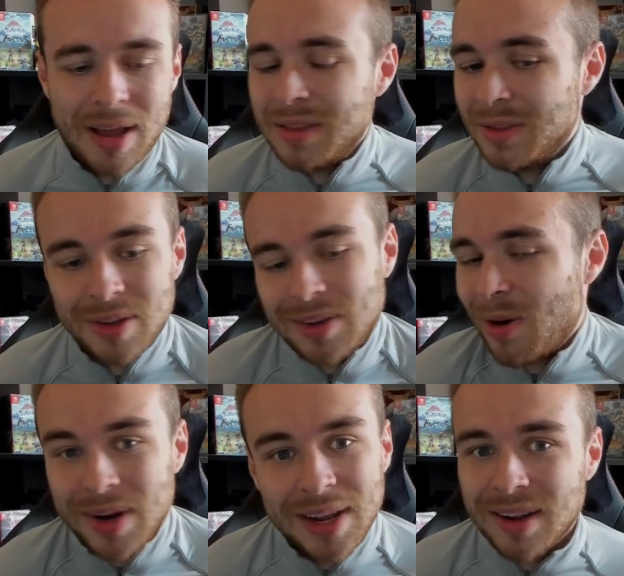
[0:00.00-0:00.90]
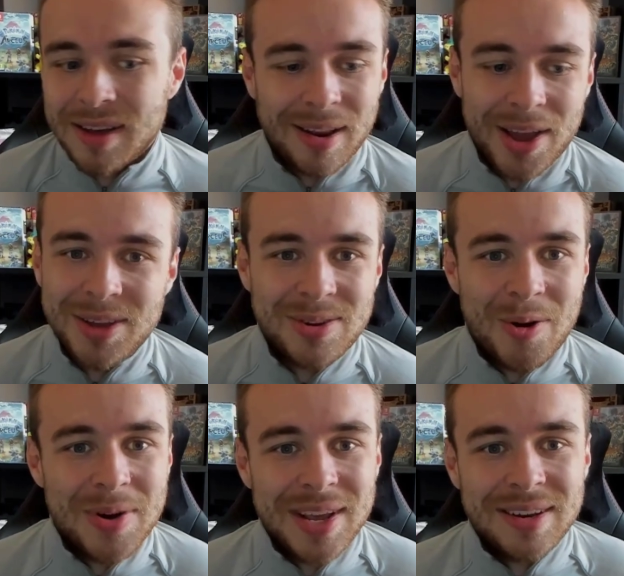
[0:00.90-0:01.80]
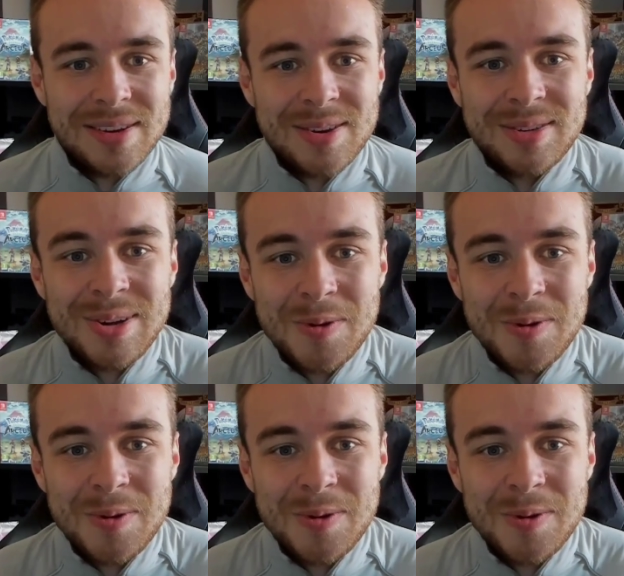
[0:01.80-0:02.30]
You don't need it. Like, you don't need two